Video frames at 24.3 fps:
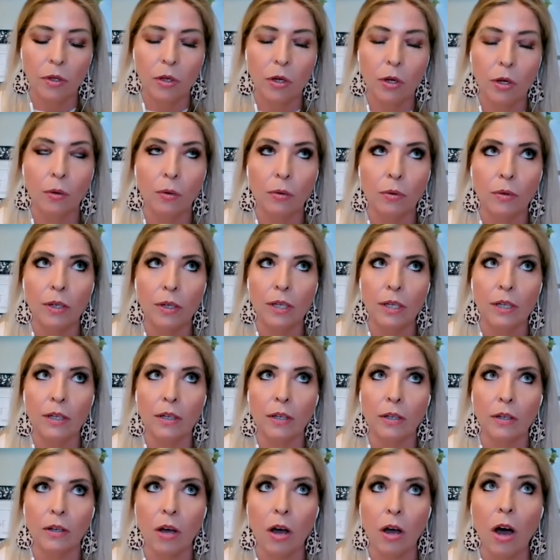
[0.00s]
you know,
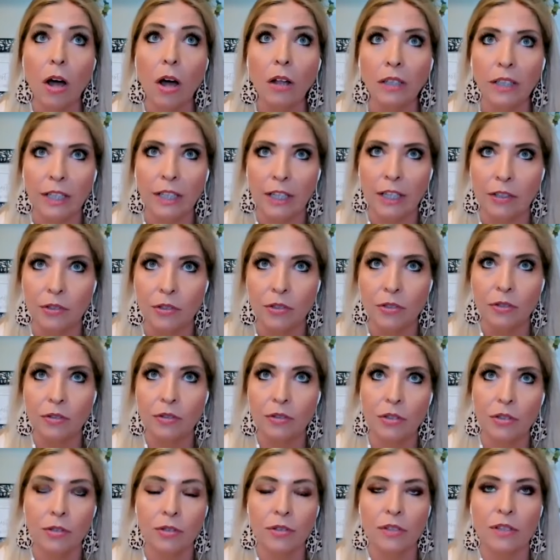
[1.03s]
callings
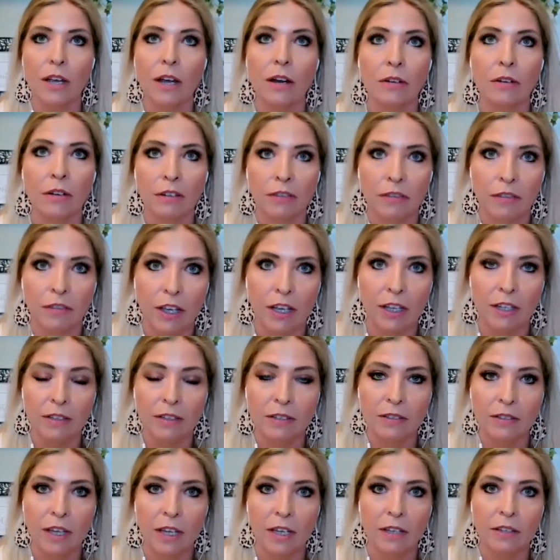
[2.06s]
to
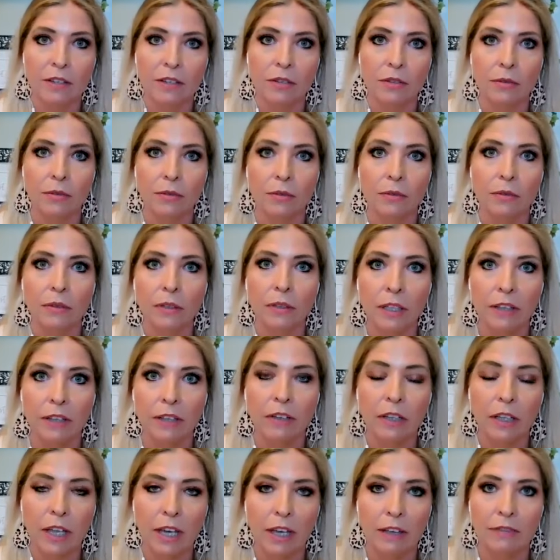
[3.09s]
sacrifice and to
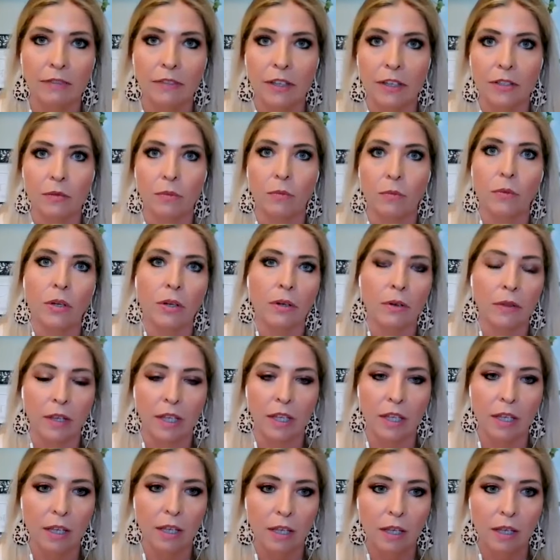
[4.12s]
live a life that is
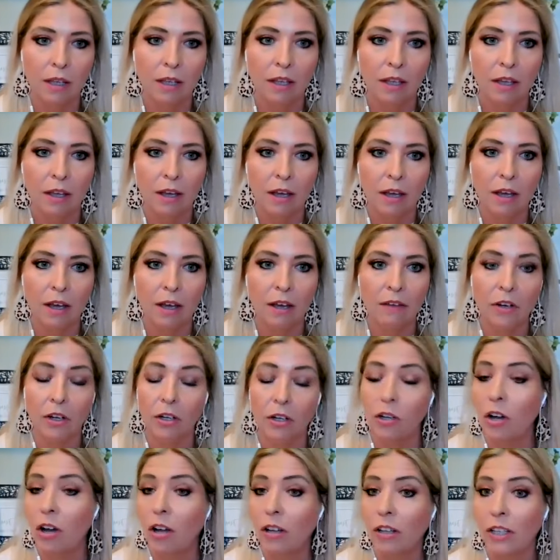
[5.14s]
worthy of
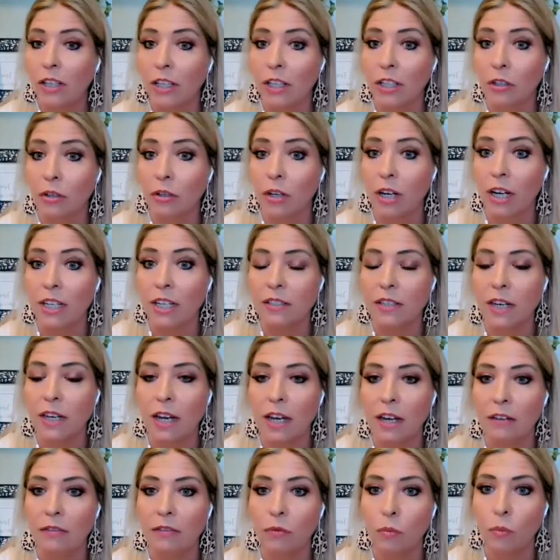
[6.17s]
our calling in Christ.
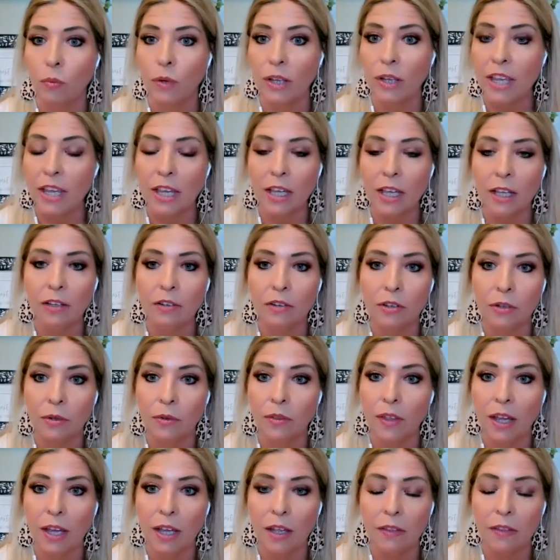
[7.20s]
And if we can't
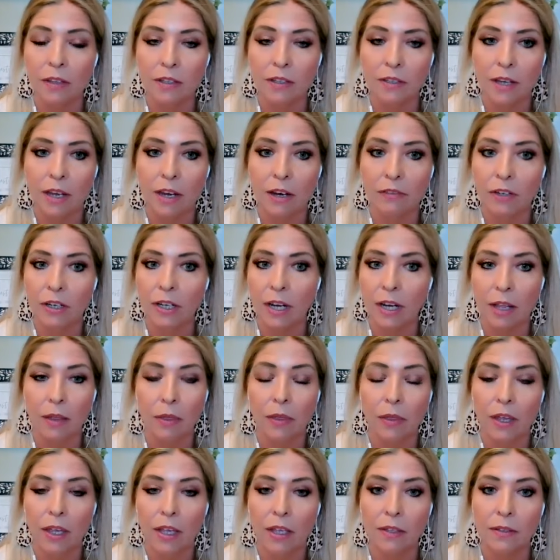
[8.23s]
do that in these
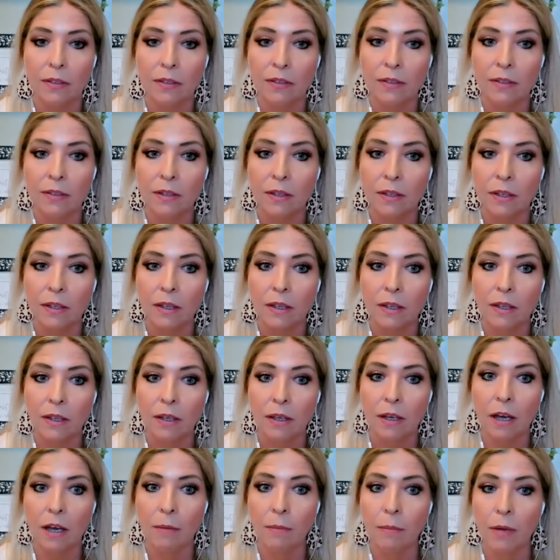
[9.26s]
everyday things
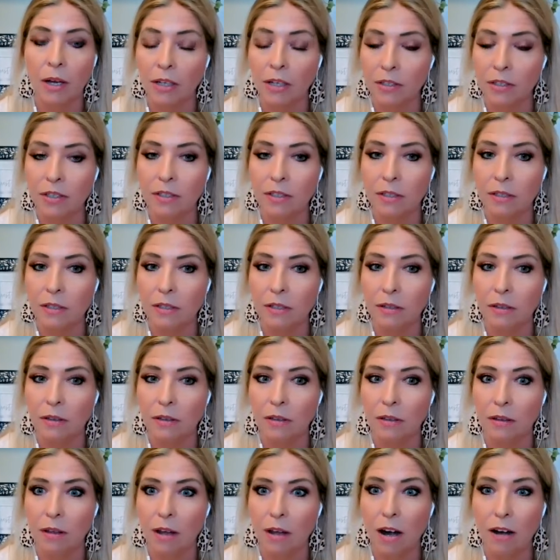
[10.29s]
amongst
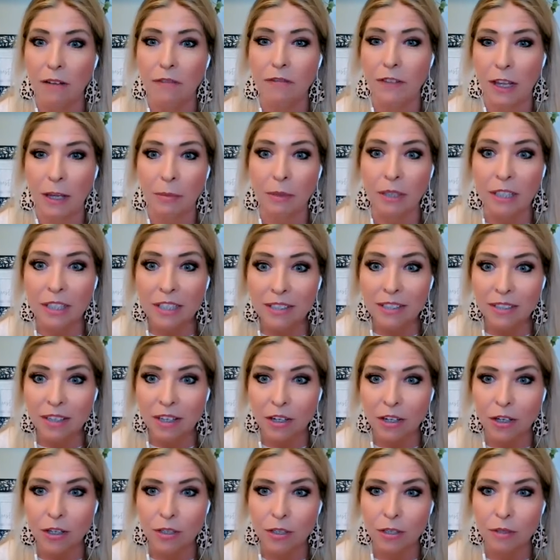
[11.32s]
our families
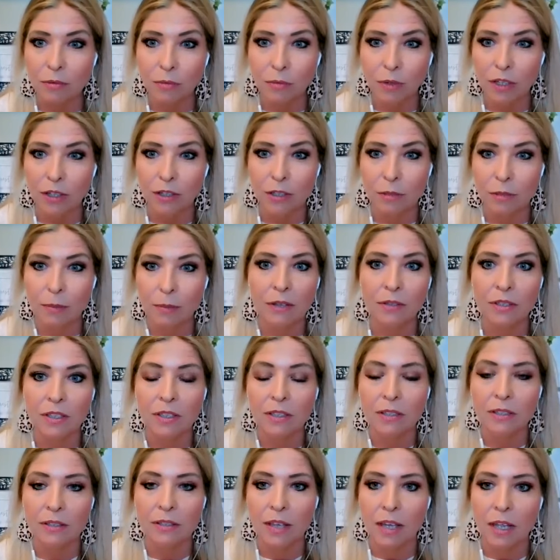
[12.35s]
and our, with our
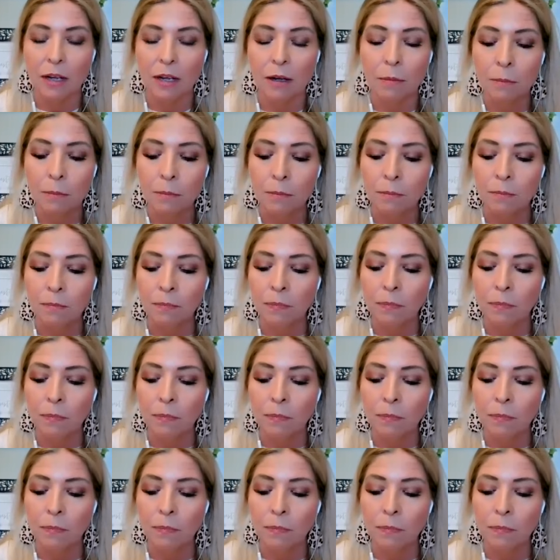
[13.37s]
spouses, then